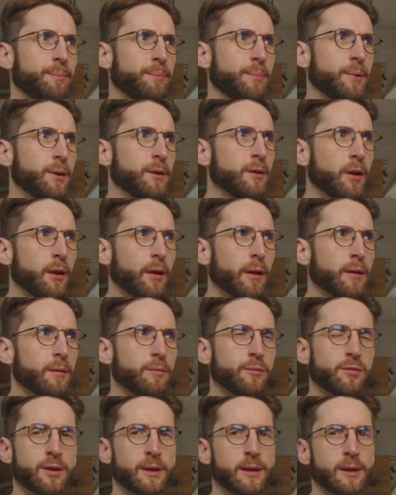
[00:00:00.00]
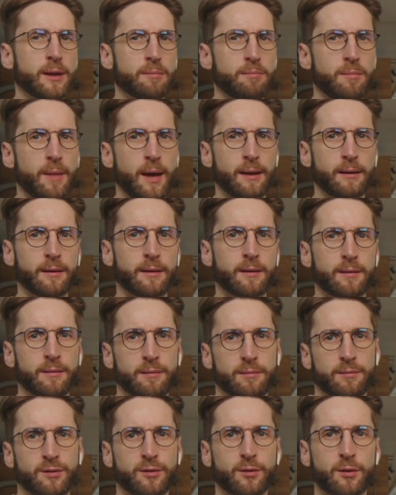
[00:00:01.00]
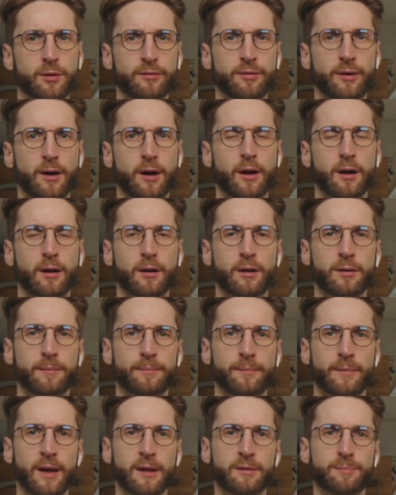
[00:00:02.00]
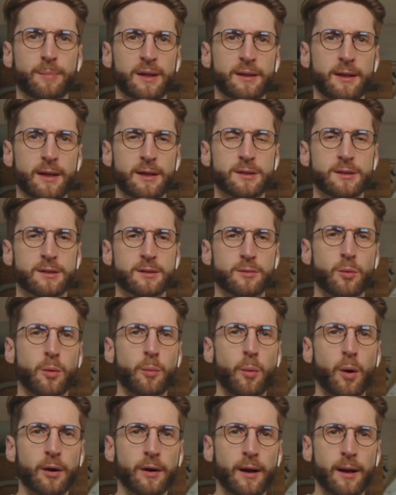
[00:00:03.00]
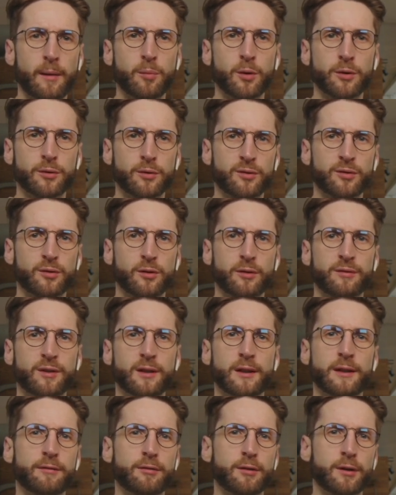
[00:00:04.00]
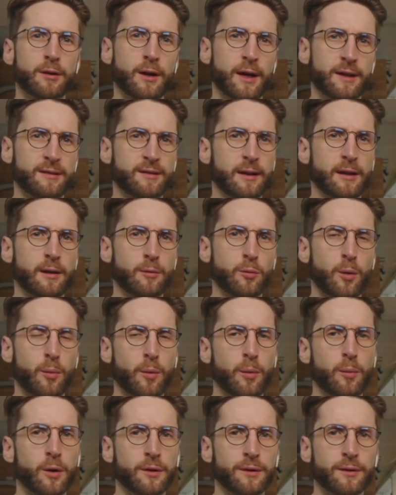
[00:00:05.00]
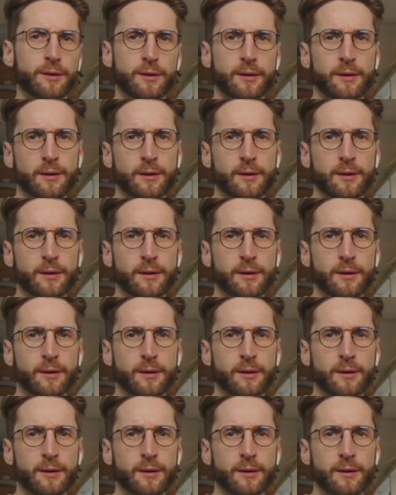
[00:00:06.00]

but none of them really met sort of our expectations, and we weren't able to sort of deliver exactly what we wanted.